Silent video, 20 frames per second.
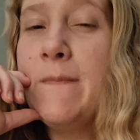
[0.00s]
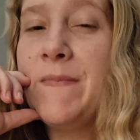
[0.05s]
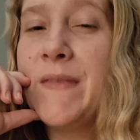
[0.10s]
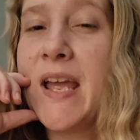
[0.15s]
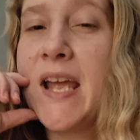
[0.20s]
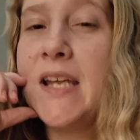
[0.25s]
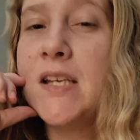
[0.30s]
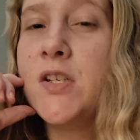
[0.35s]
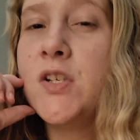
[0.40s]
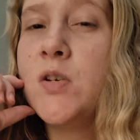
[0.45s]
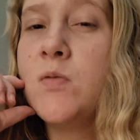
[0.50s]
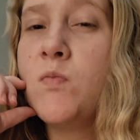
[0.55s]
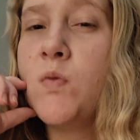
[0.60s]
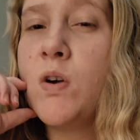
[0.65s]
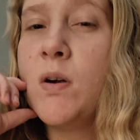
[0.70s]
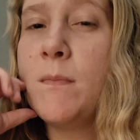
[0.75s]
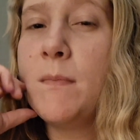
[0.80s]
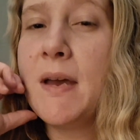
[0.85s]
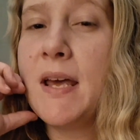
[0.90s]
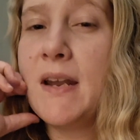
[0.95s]
I do
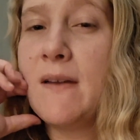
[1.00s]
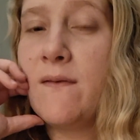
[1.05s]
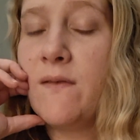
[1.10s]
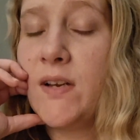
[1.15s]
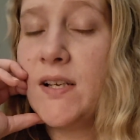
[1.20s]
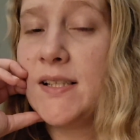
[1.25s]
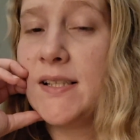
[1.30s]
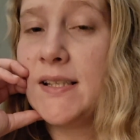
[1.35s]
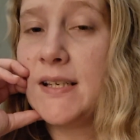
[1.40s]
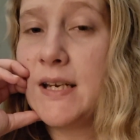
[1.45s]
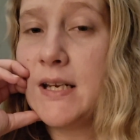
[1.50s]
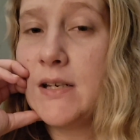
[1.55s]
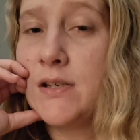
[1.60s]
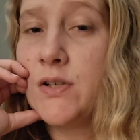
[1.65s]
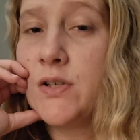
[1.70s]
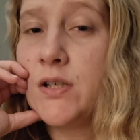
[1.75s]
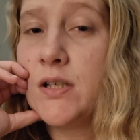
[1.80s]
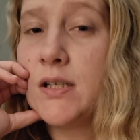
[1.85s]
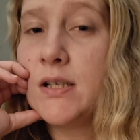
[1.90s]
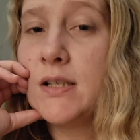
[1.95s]
more
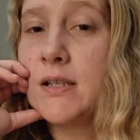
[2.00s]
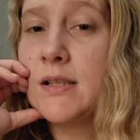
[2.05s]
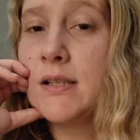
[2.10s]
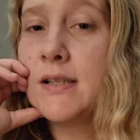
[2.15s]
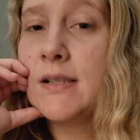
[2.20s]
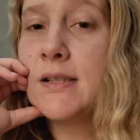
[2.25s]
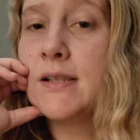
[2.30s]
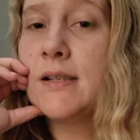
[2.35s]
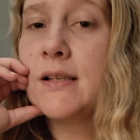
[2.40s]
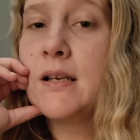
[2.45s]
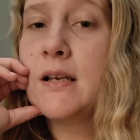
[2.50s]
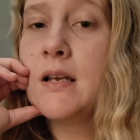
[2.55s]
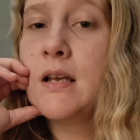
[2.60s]
manifestations.